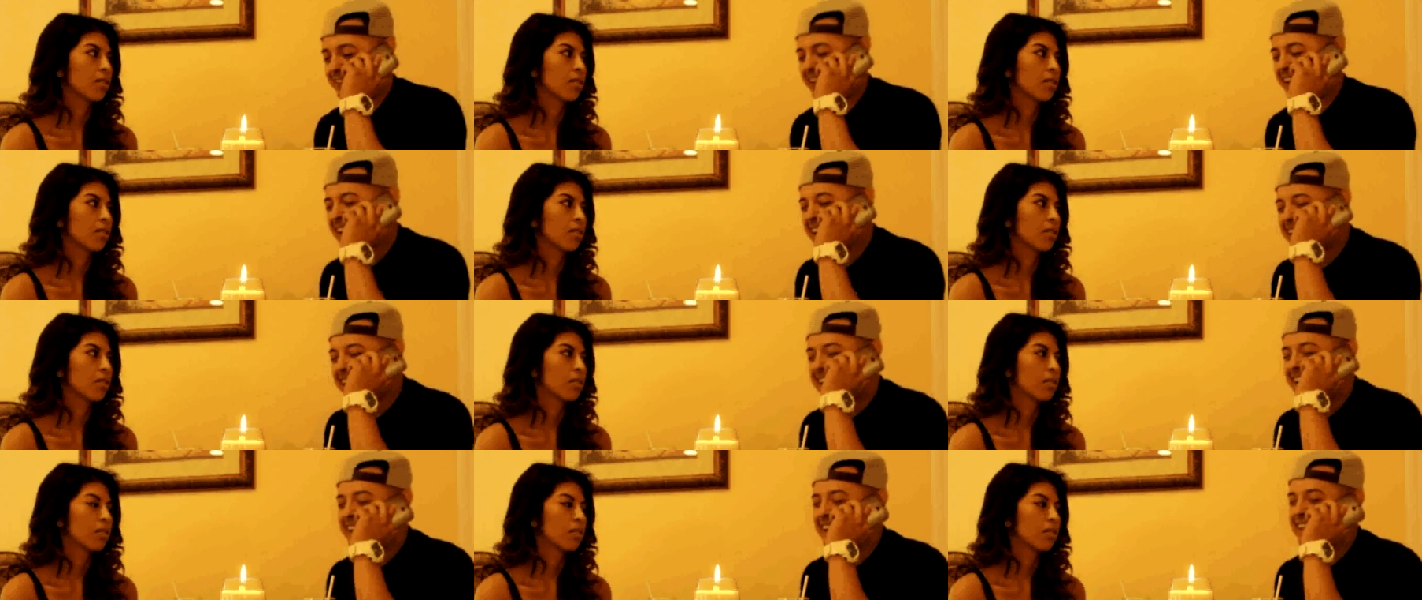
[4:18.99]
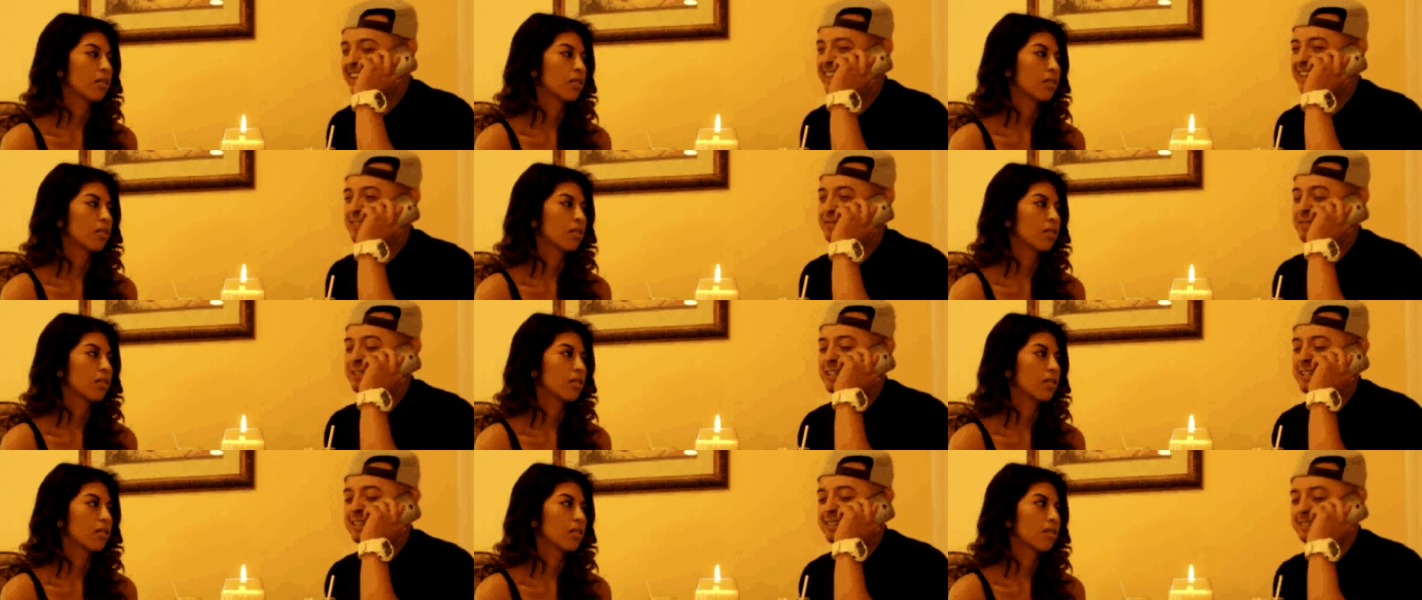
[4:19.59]

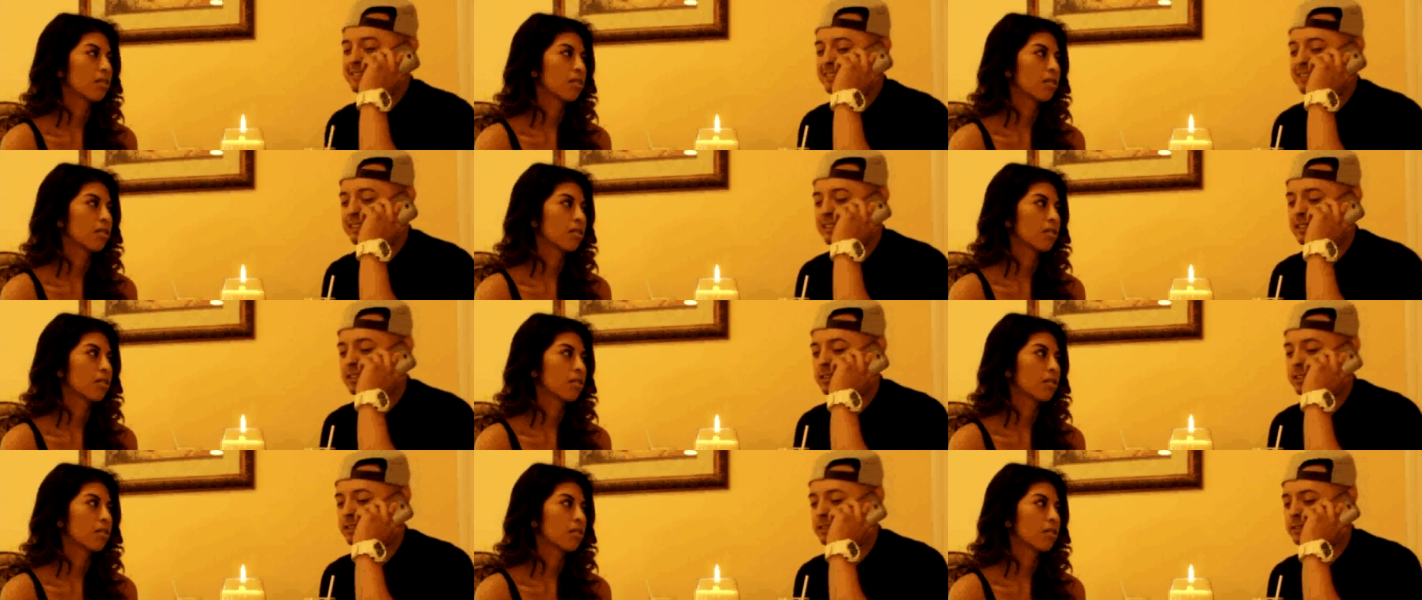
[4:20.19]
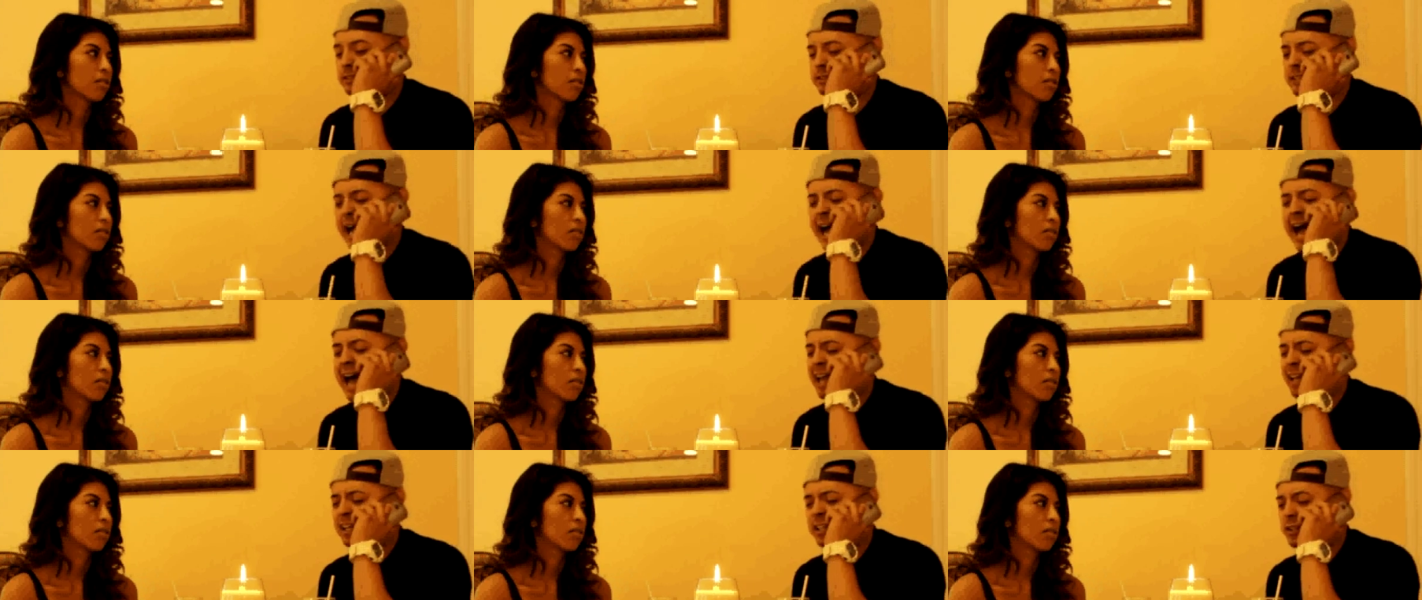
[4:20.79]
Speaker 1: Yeah, man.
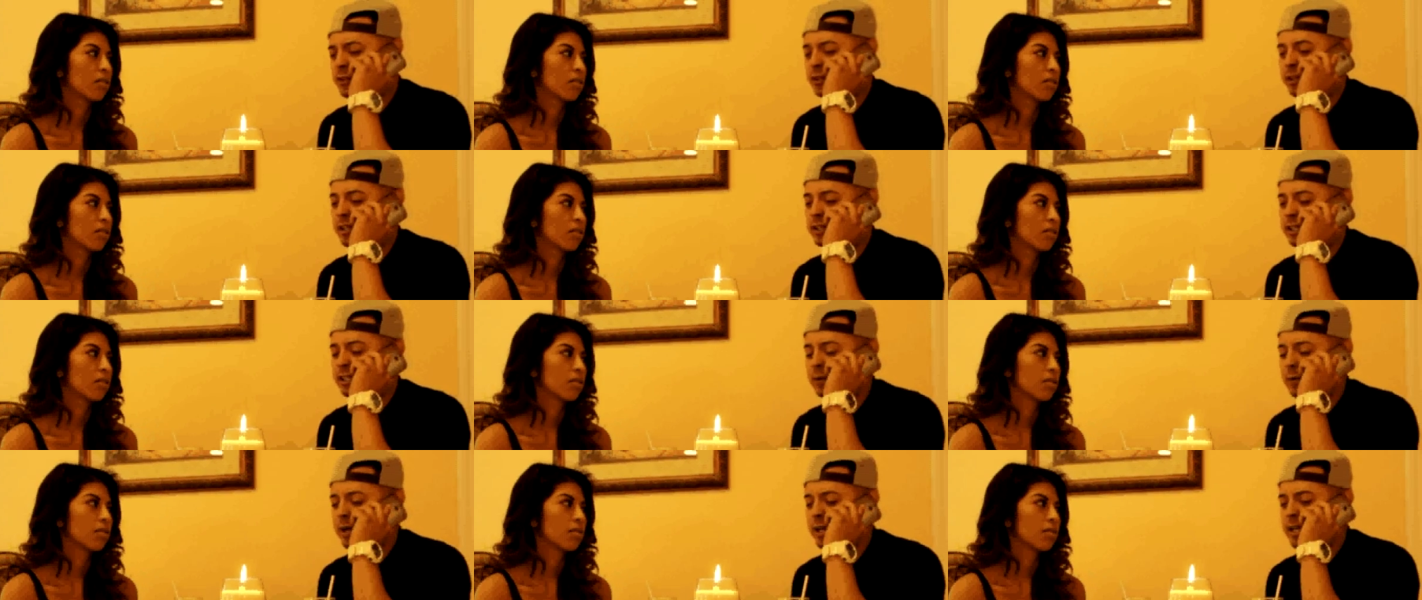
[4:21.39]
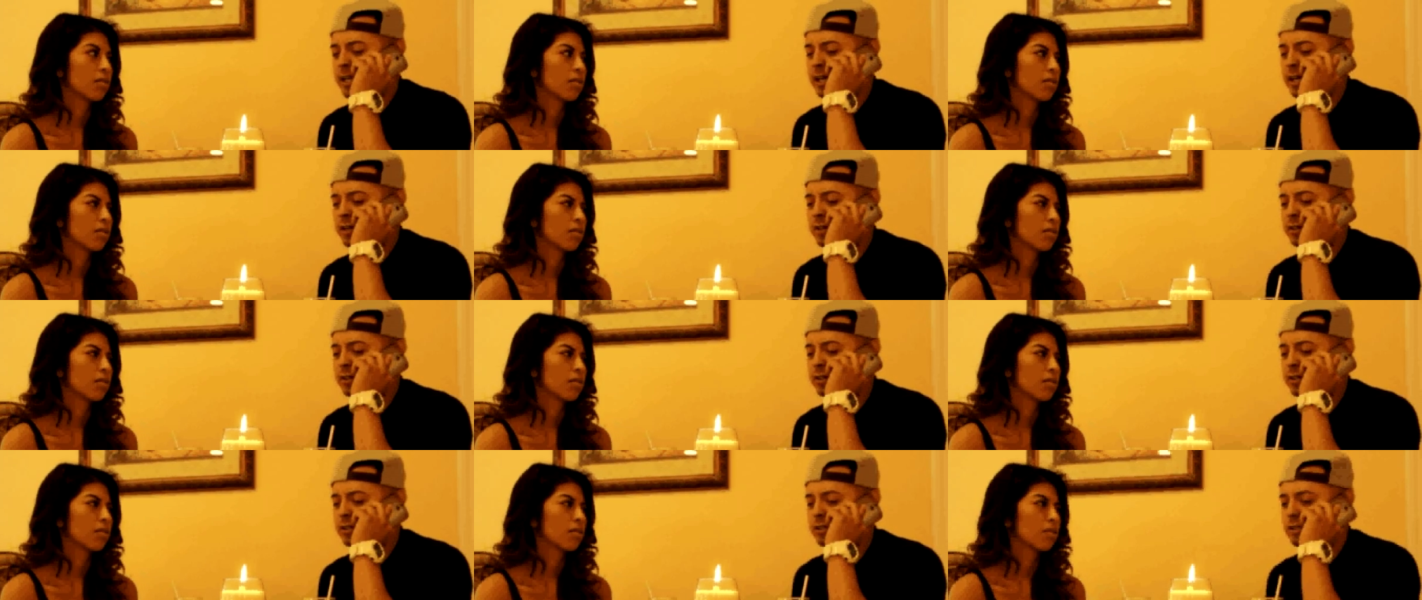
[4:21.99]
Nah, I ain't doing nothing right
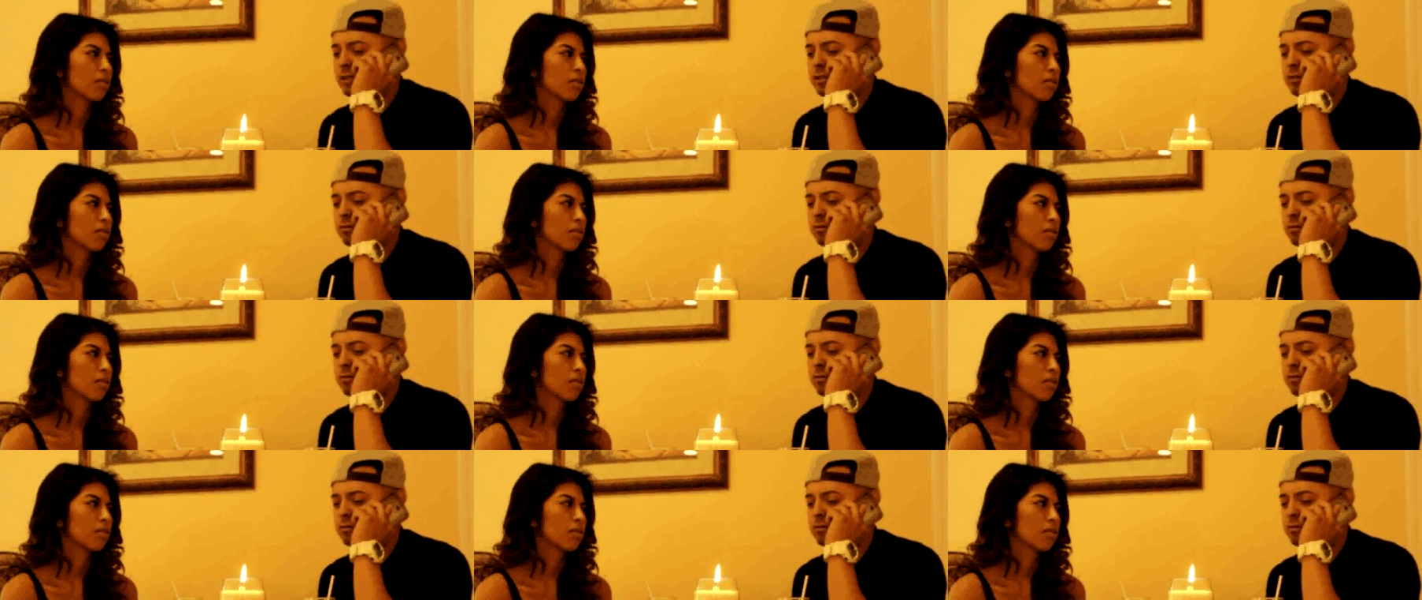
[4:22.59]
now.